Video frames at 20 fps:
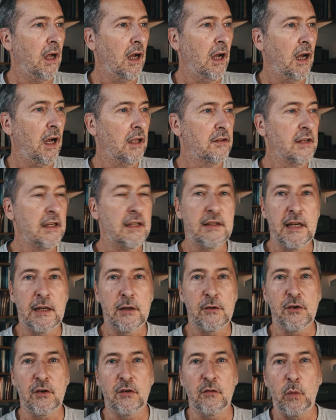
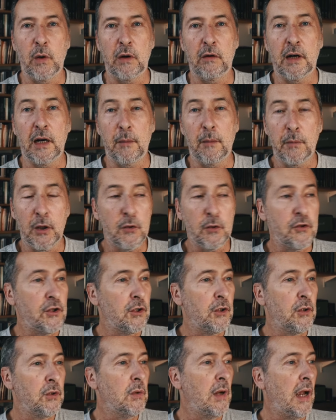Details of where I upload
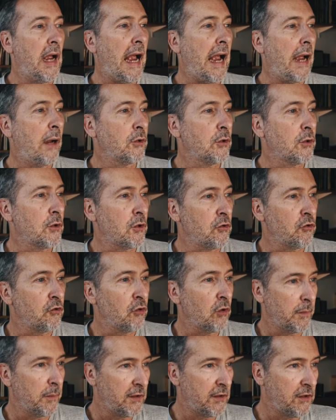to, how you can
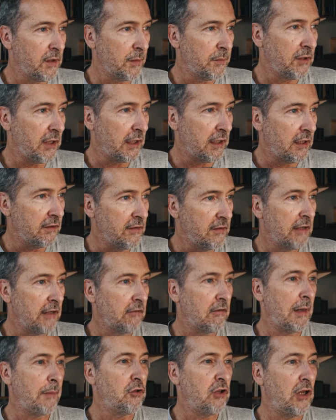join my Substack and
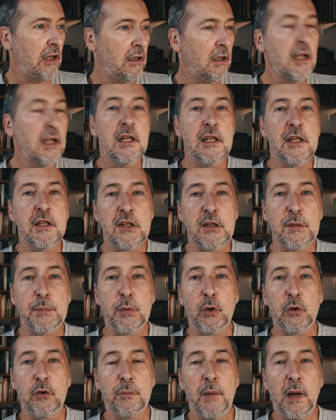Telegram channel,
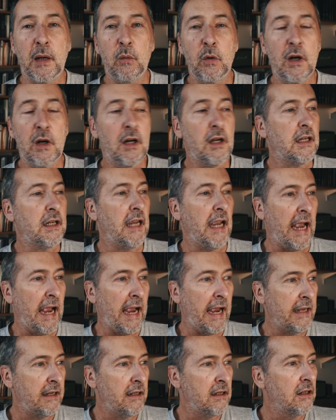support my work,
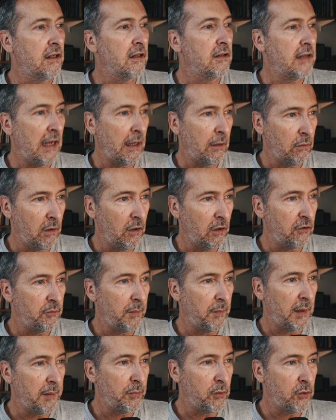and download
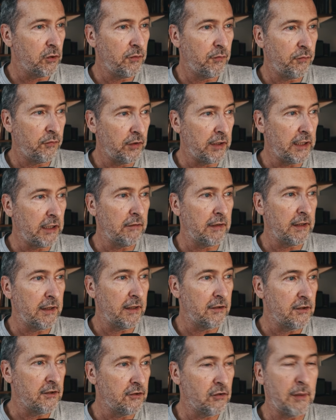my books free are in the
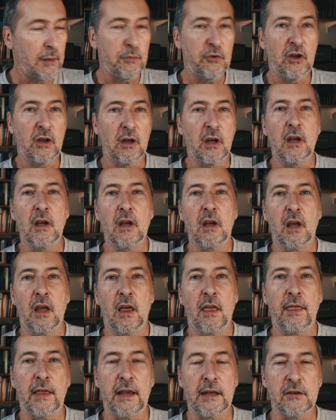description.
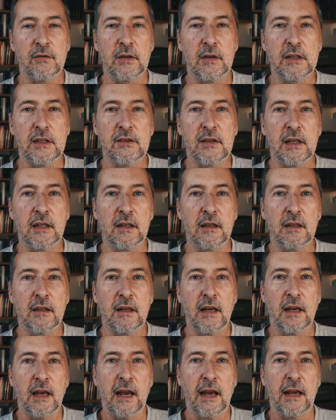Thanks for listening,
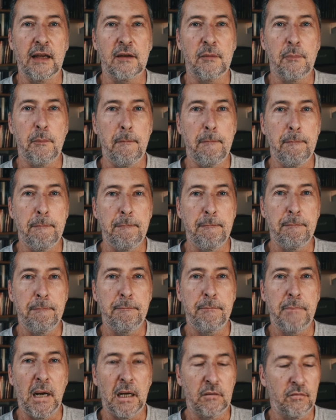and
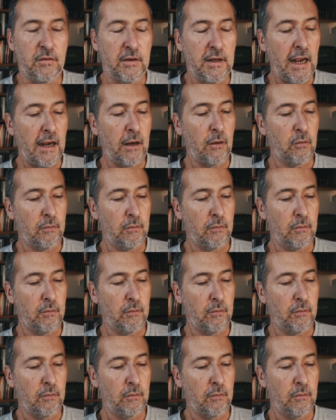bye for now.